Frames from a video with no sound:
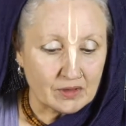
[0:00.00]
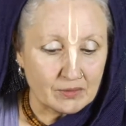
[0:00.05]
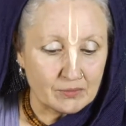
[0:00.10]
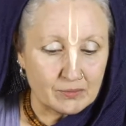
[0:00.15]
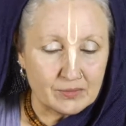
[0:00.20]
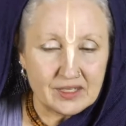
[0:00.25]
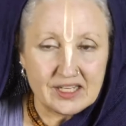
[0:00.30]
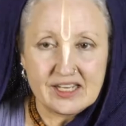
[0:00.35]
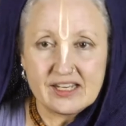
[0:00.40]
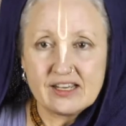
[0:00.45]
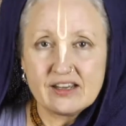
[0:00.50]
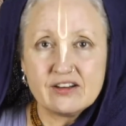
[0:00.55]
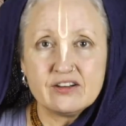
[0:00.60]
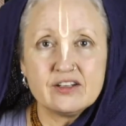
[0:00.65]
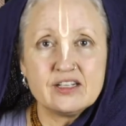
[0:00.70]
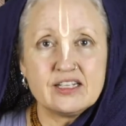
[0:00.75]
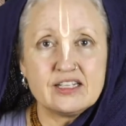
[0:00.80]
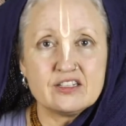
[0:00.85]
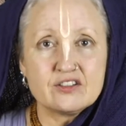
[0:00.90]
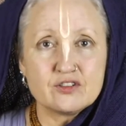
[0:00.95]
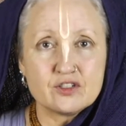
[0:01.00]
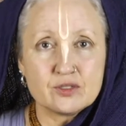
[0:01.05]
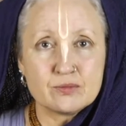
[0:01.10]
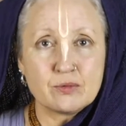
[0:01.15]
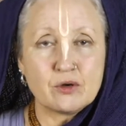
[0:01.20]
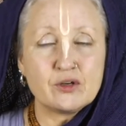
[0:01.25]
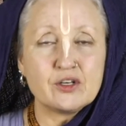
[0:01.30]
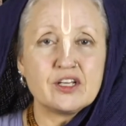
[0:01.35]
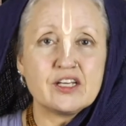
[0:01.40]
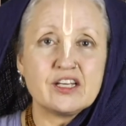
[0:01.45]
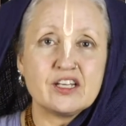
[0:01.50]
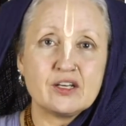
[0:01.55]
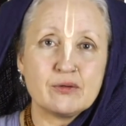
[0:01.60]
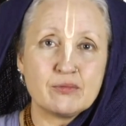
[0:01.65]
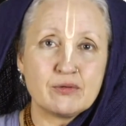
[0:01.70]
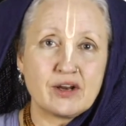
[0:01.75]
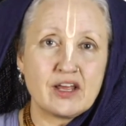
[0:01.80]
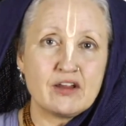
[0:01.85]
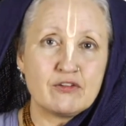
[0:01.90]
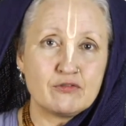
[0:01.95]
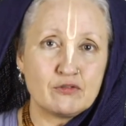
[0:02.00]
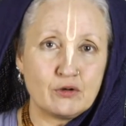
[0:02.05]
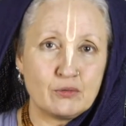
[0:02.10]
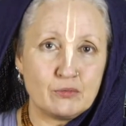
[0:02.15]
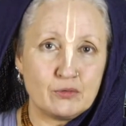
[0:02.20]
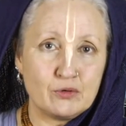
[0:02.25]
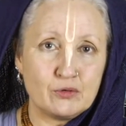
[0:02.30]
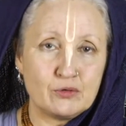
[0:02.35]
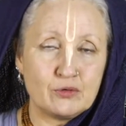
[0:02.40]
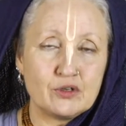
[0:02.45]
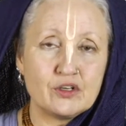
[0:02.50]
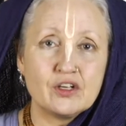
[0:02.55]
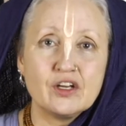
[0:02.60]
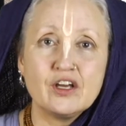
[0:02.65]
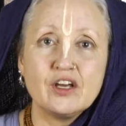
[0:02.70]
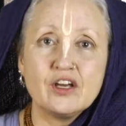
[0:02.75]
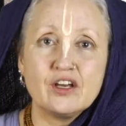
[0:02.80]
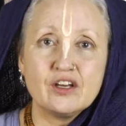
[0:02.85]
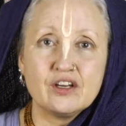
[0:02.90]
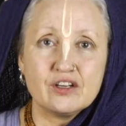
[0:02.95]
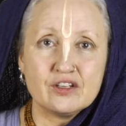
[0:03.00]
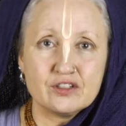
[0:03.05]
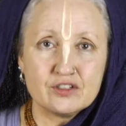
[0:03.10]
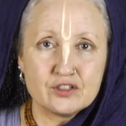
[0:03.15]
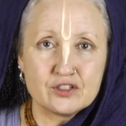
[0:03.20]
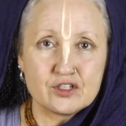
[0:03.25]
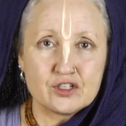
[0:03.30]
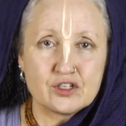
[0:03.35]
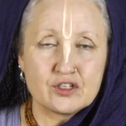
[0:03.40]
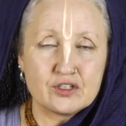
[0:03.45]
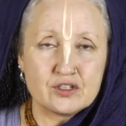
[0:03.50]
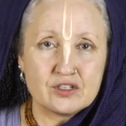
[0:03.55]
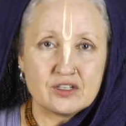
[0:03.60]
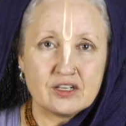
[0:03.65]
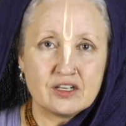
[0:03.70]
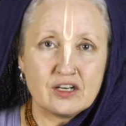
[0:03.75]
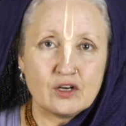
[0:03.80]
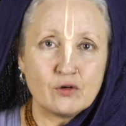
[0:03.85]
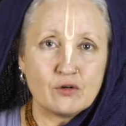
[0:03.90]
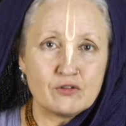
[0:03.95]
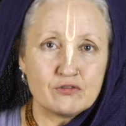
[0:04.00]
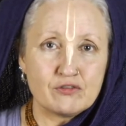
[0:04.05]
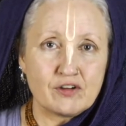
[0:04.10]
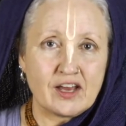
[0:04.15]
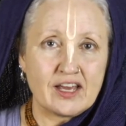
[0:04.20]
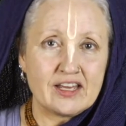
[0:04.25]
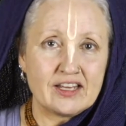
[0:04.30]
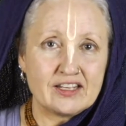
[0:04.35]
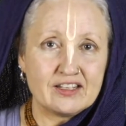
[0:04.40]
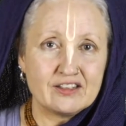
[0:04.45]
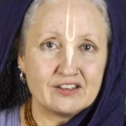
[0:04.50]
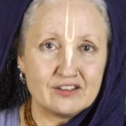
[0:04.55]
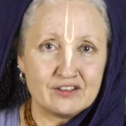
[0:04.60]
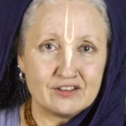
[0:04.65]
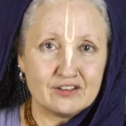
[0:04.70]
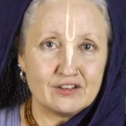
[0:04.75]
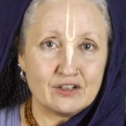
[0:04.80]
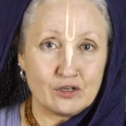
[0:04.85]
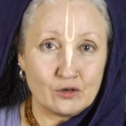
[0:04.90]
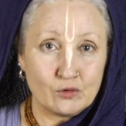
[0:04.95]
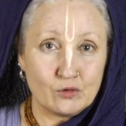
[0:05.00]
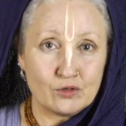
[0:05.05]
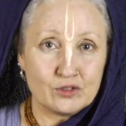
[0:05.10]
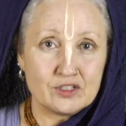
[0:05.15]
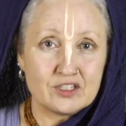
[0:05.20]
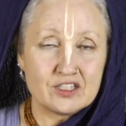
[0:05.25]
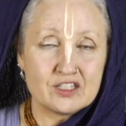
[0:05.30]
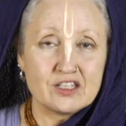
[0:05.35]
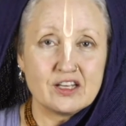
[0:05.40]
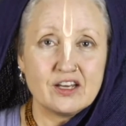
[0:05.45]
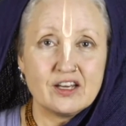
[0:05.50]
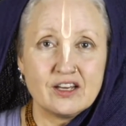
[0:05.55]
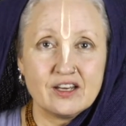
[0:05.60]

And here he's responding in a prayerful mood, glorifying the Lord's